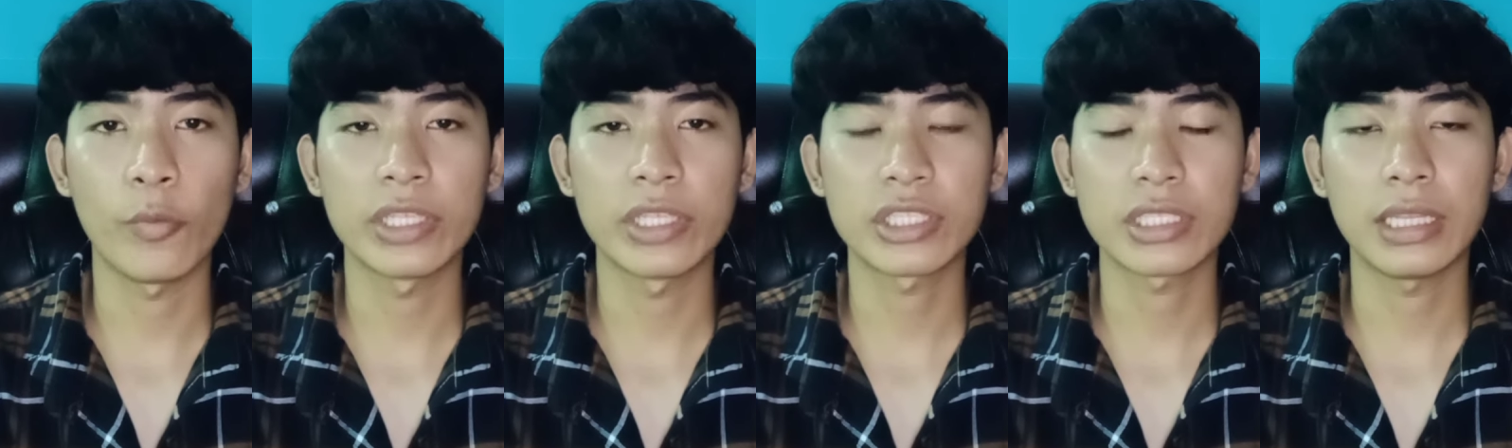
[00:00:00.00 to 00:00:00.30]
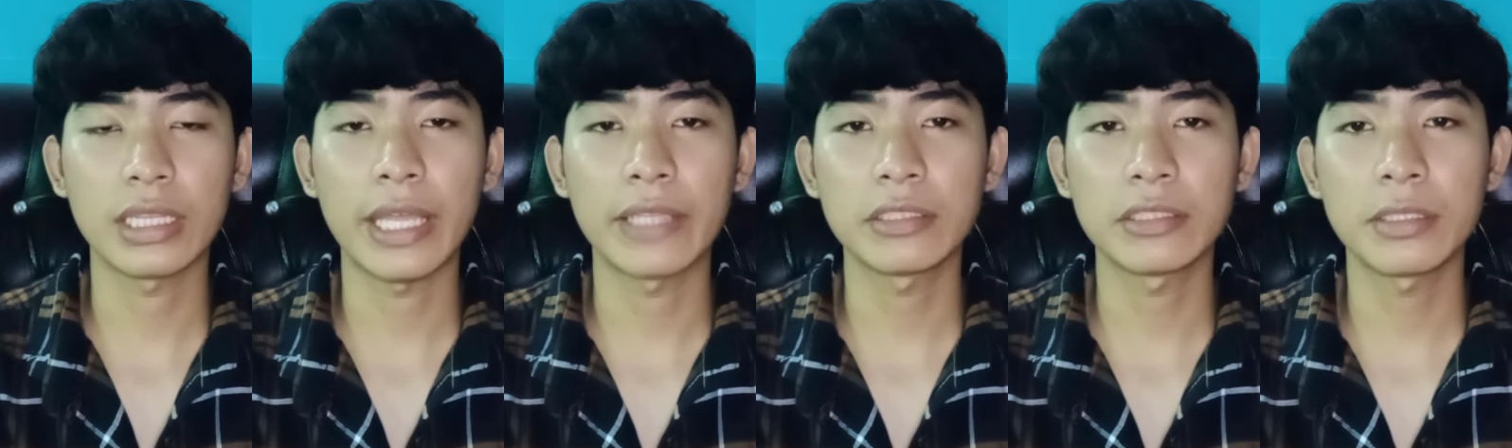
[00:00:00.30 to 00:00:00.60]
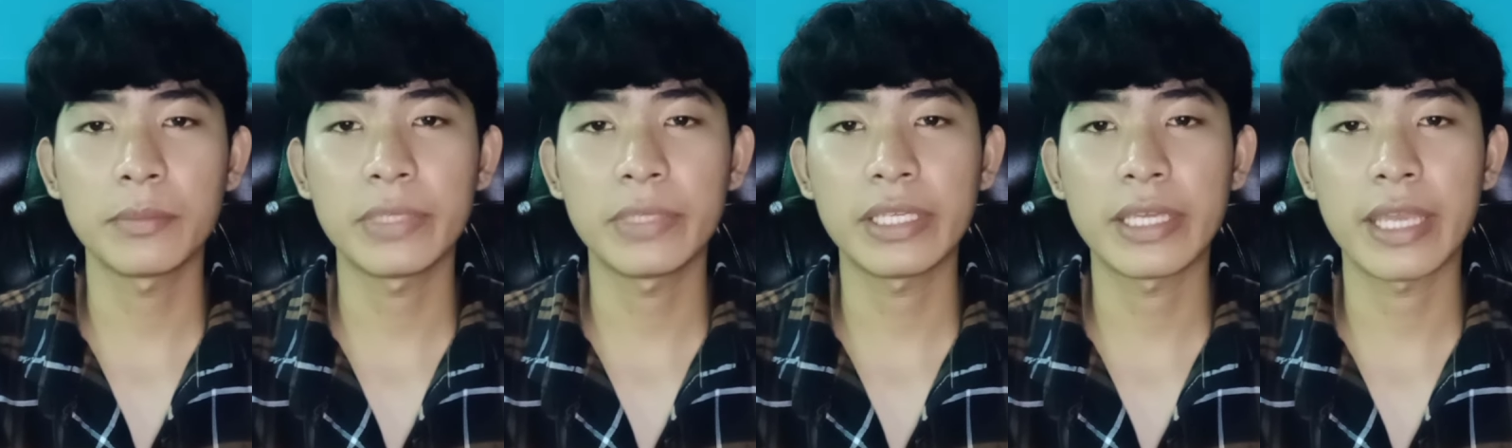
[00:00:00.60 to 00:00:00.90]
which
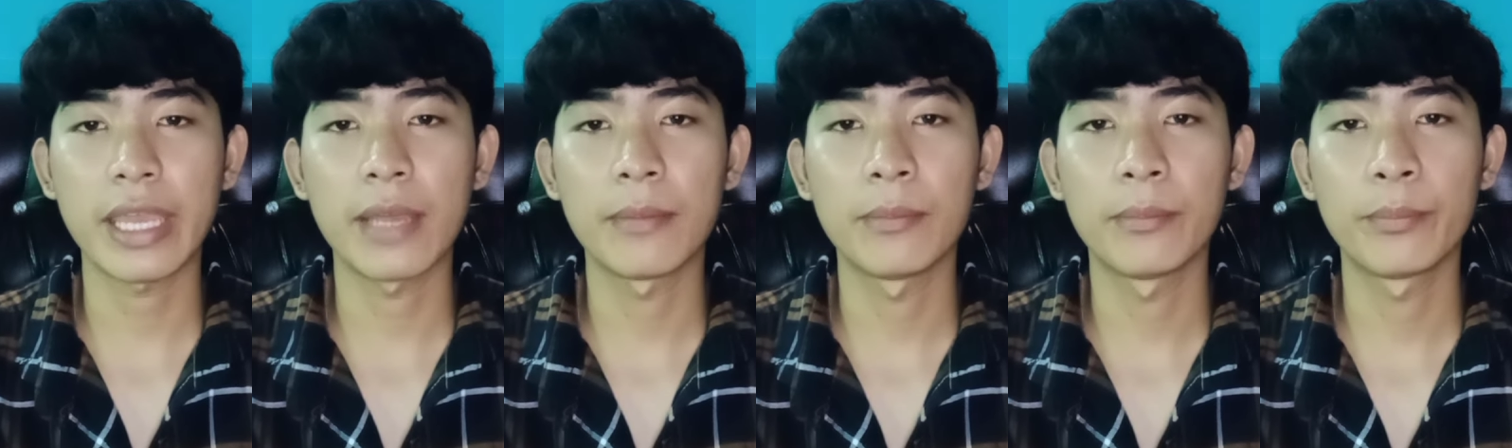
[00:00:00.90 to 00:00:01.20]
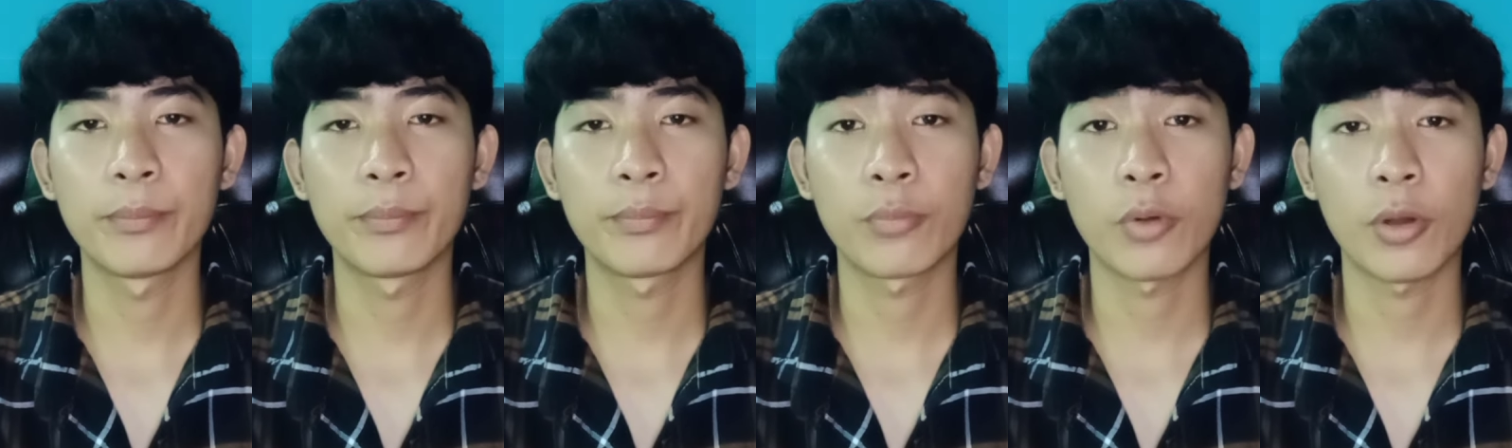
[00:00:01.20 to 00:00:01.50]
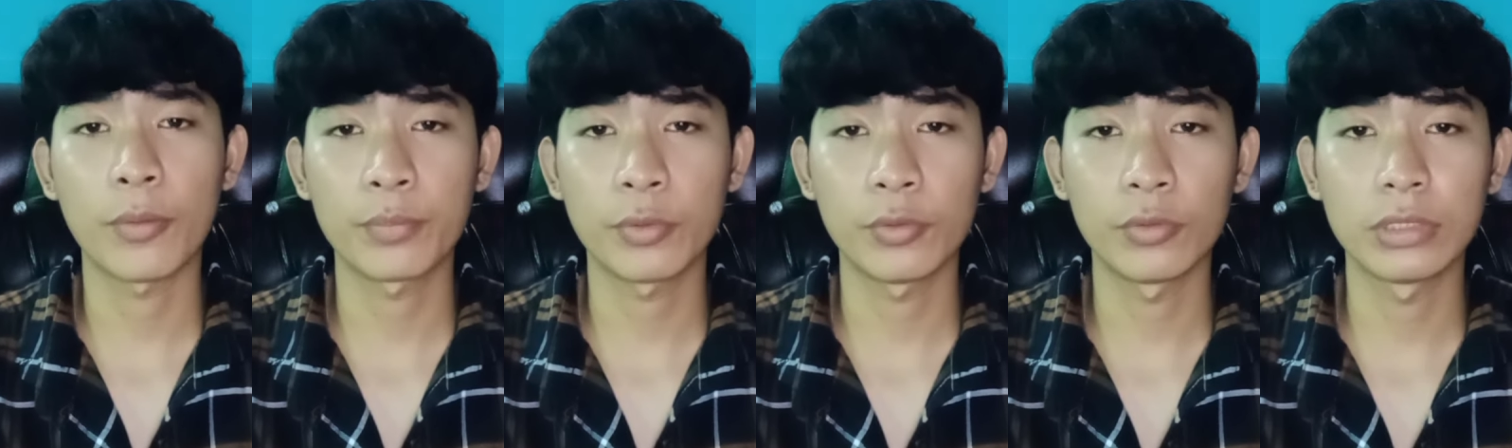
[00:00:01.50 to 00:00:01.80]
later became
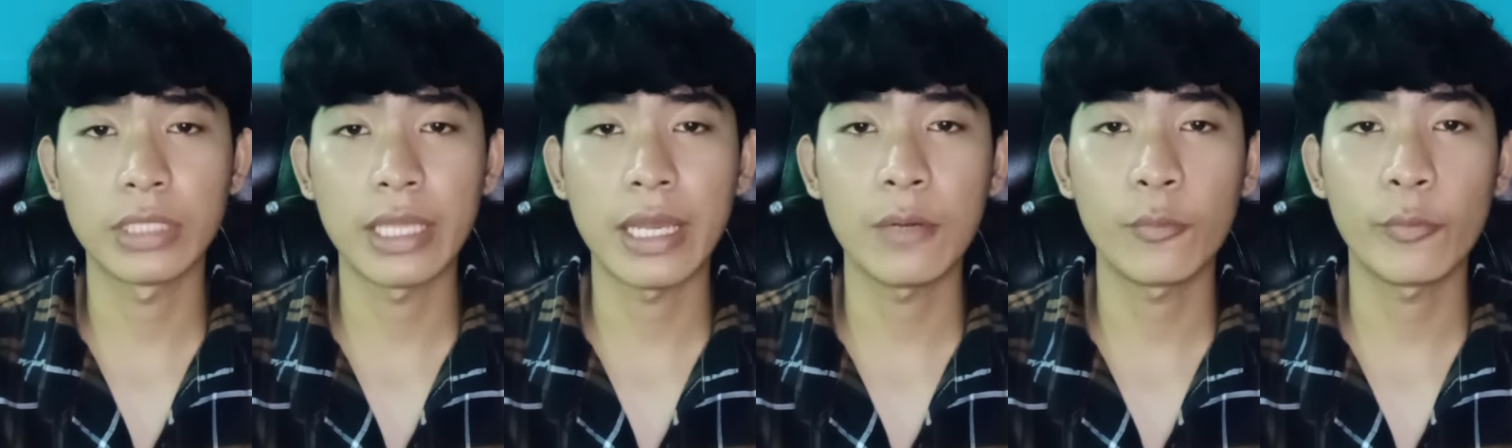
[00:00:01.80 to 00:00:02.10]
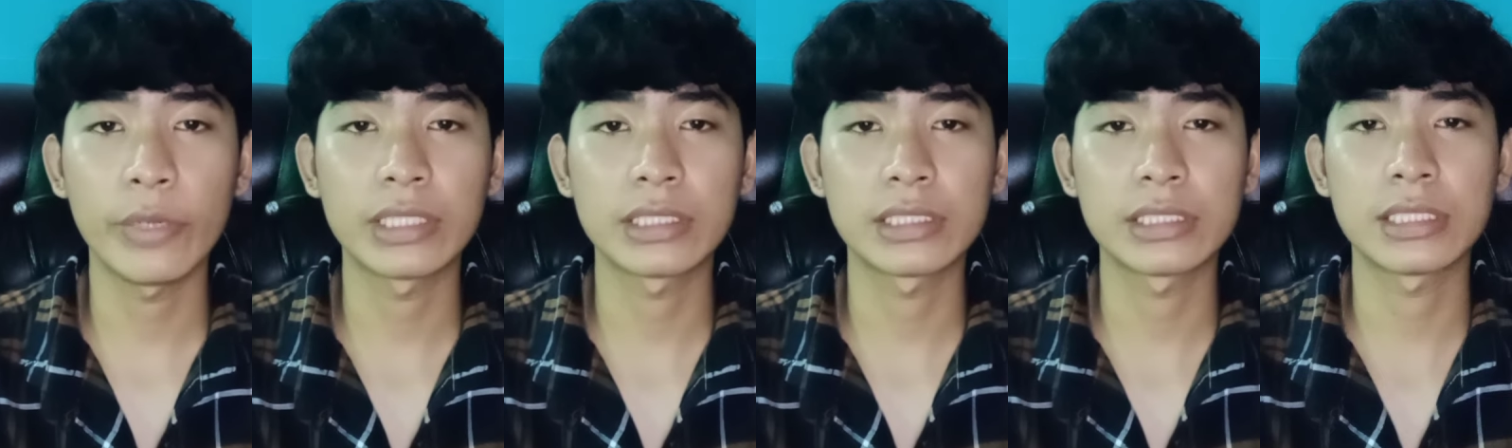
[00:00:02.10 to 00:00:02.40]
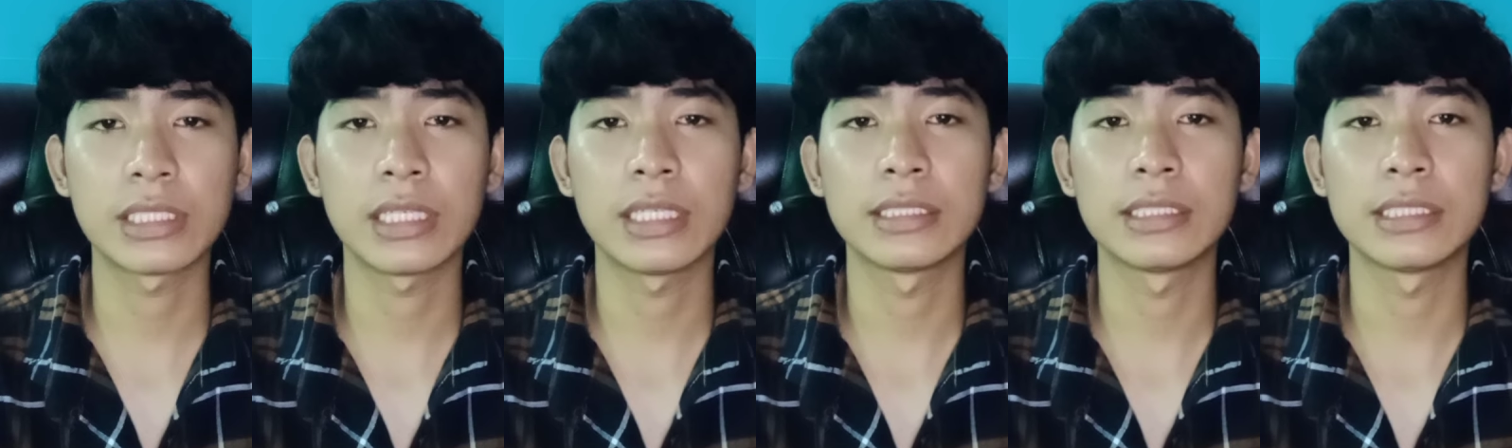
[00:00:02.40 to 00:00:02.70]
popular with
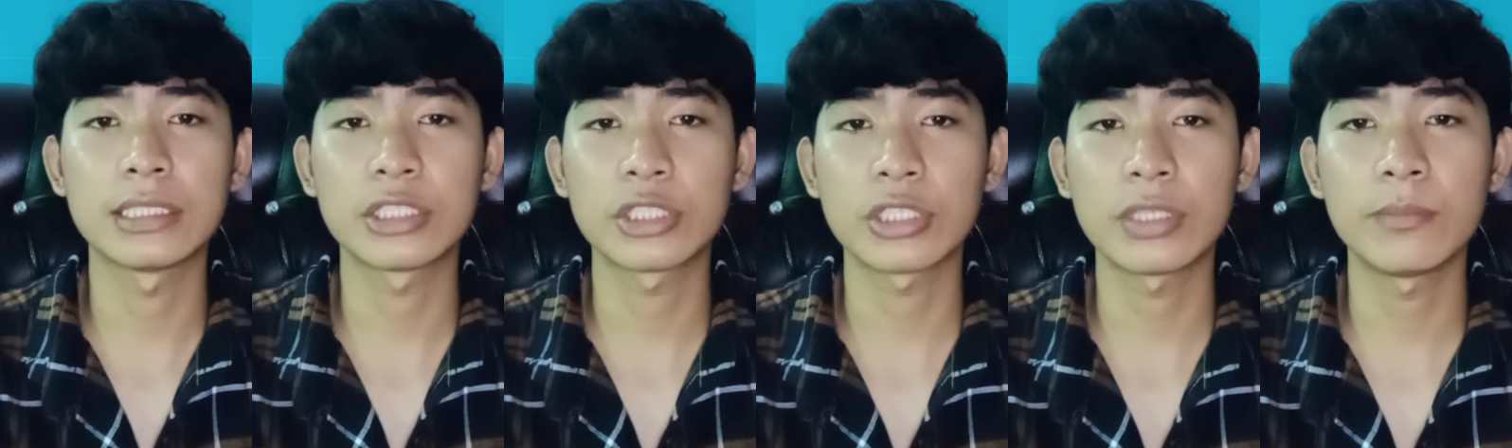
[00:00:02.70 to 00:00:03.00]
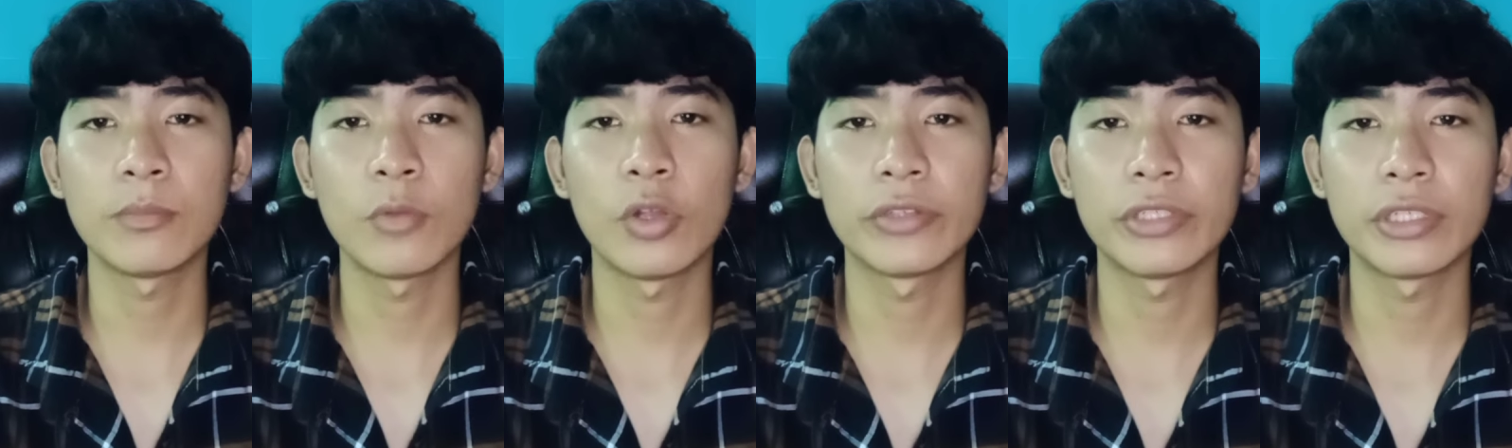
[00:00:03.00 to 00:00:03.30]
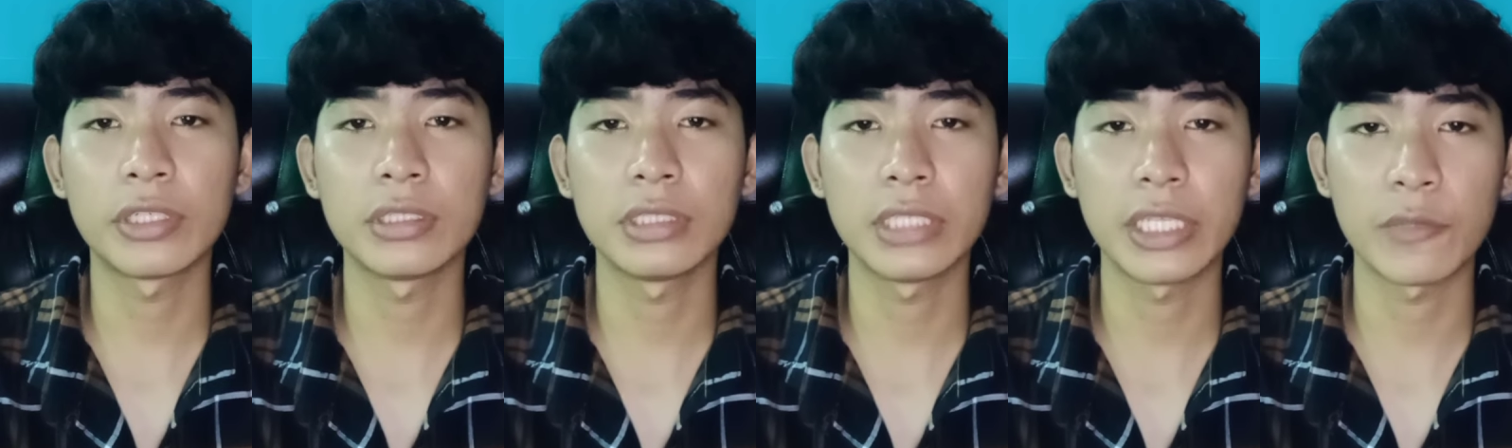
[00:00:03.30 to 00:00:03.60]
the term
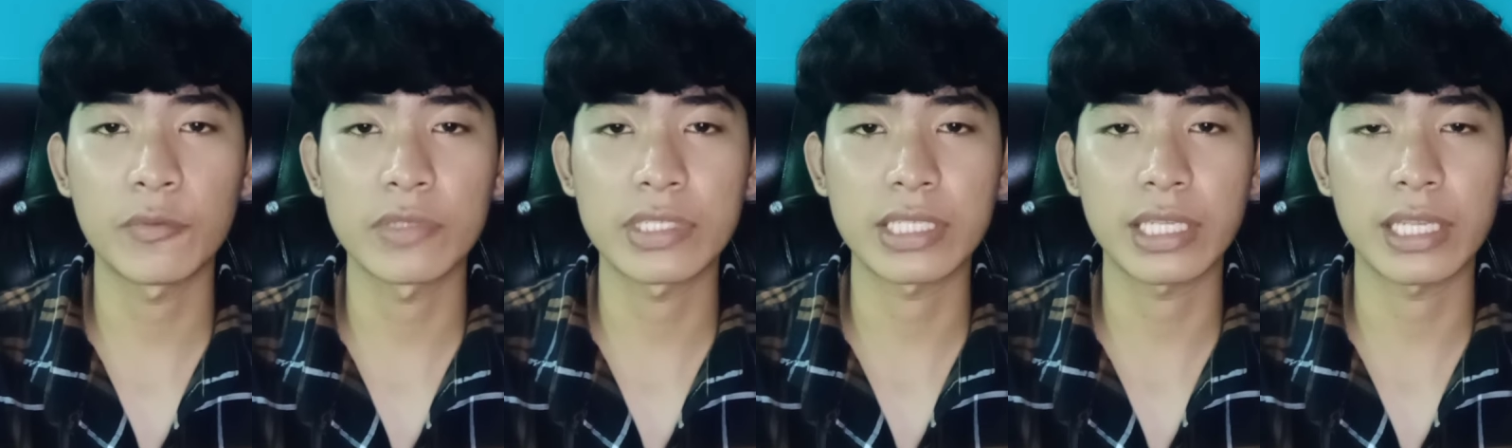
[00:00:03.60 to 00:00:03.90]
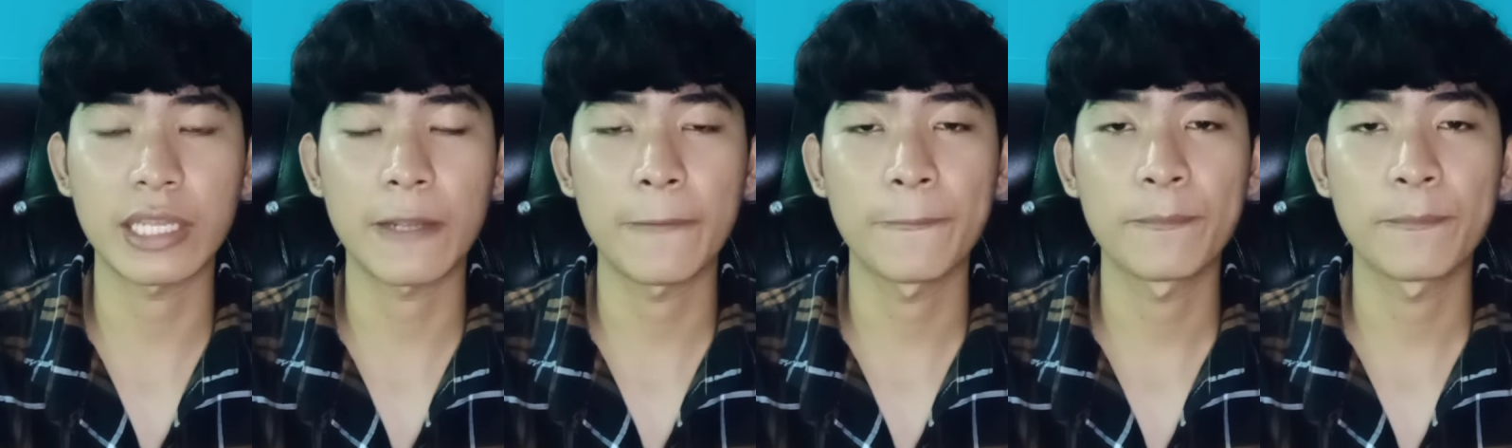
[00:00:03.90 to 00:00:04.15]
modern linguistics.